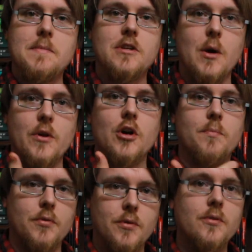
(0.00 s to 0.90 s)
going
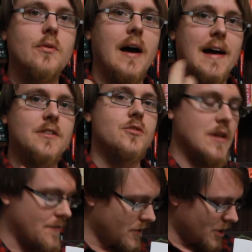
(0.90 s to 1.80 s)
up as you
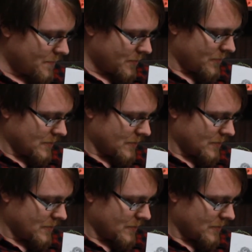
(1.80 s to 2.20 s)
level up.